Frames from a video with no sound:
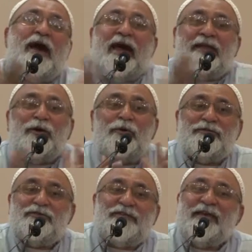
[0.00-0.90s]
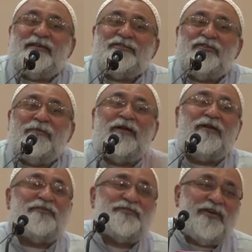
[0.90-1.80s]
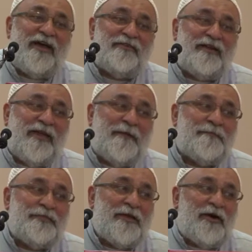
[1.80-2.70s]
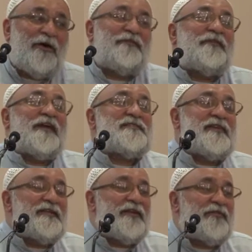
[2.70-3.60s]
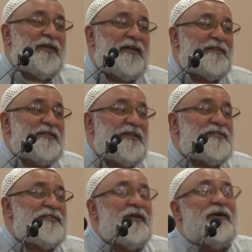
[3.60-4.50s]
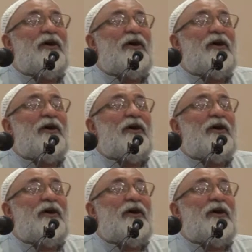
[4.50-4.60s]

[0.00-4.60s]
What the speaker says: I don't want to take the trouble of traveling, of facing difficulties,